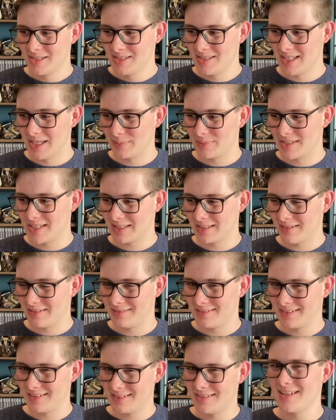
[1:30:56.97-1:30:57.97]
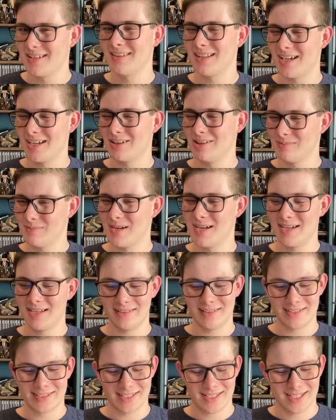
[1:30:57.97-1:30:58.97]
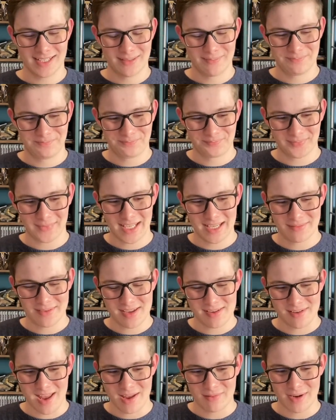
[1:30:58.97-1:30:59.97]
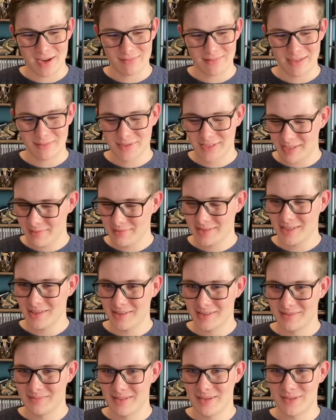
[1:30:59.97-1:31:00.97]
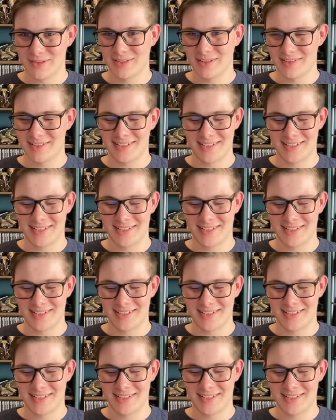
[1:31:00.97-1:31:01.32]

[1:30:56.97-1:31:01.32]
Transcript: yeah, particularly the, the, thing that I got Miles. Um, it, it, it, it, was it was good. It was good